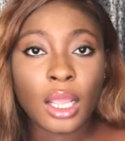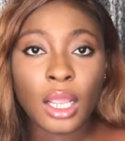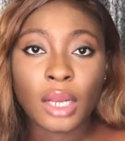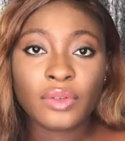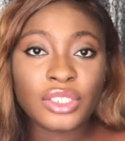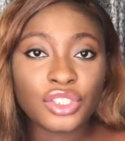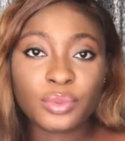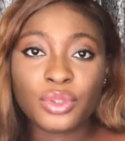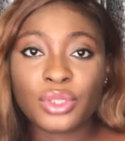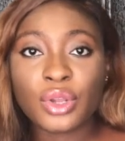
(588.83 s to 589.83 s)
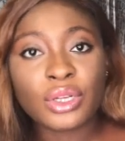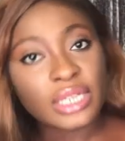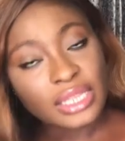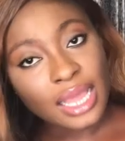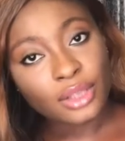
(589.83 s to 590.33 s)
ranges between
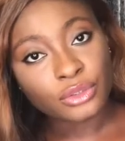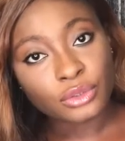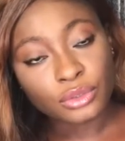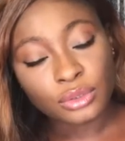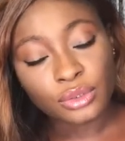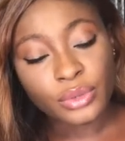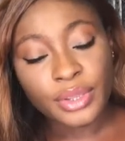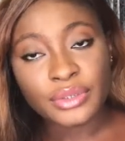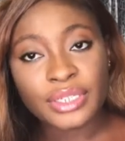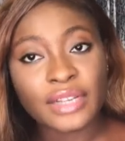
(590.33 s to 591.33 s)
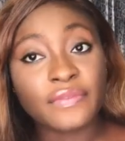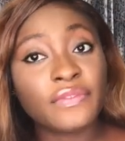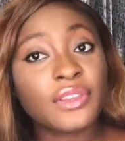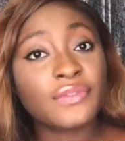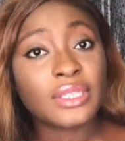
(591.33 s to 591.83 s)
100,000 to
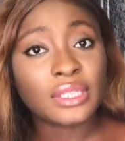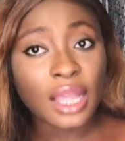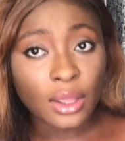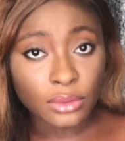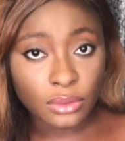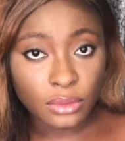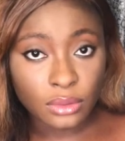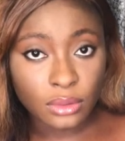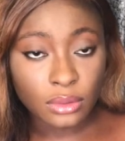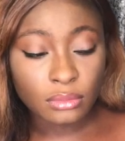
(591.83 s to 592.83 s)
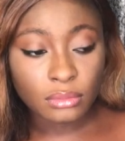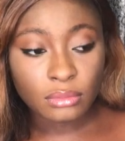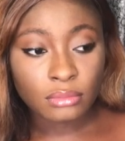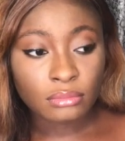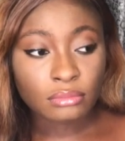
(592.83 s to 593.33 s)
150,000,
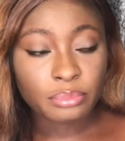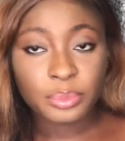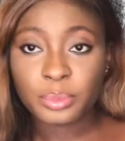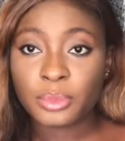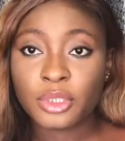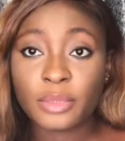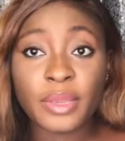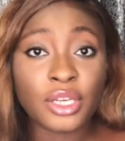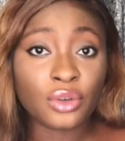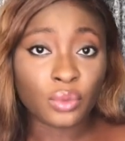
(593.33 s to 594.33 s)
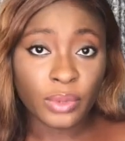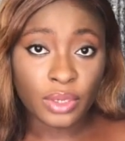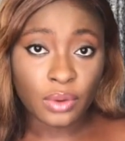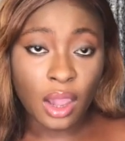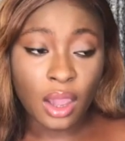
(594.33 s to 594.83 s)
depending on where
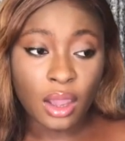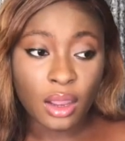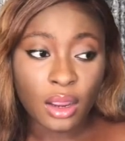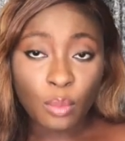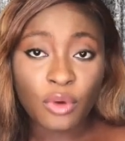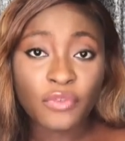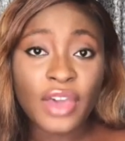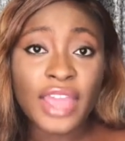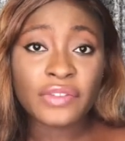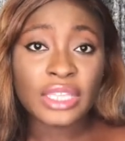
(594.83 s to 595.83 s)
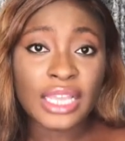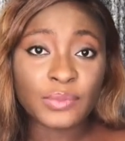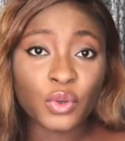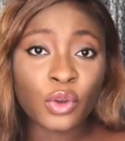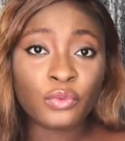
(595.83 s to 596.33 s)
you are. But for every time you
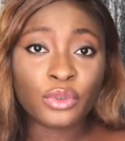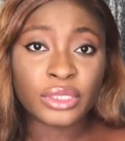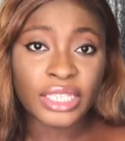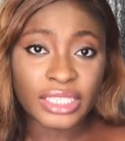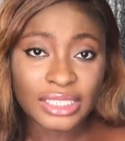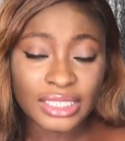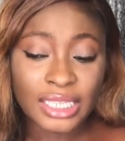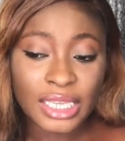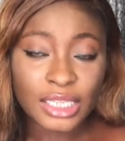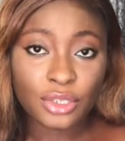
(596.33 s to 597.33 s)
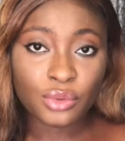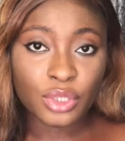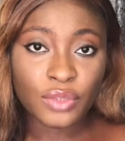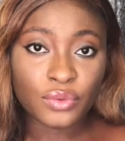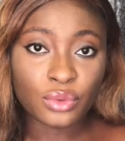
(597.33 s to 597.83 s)
come for test, they'll
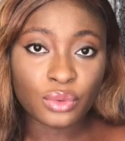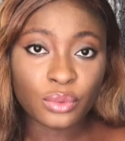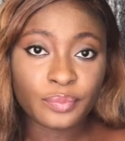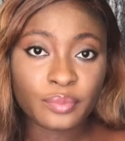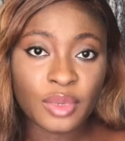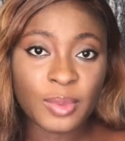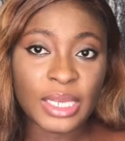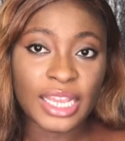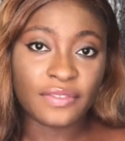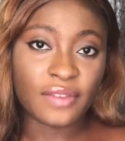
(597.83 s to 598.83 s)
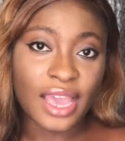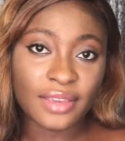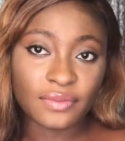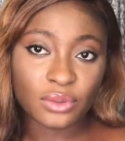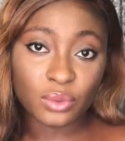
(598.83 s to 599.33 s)
give you maybe like 5
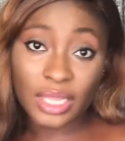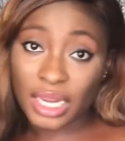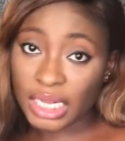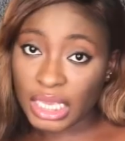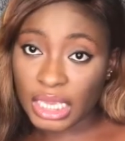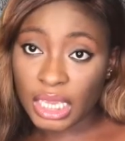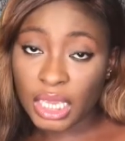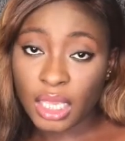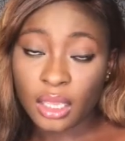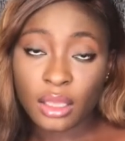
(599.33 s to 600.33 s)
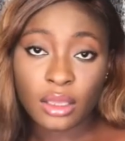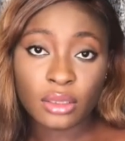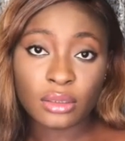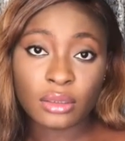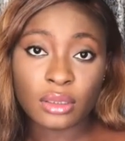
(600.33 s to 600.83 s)
to 10k.
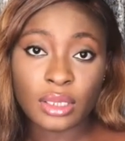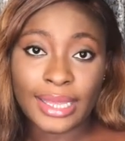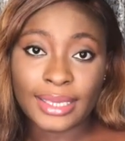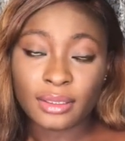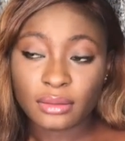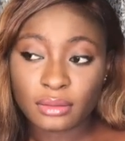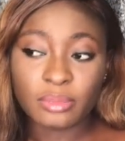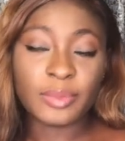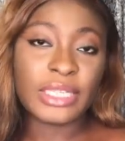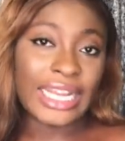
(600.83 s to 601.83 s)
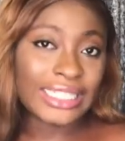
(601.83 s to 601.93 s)
like maybe like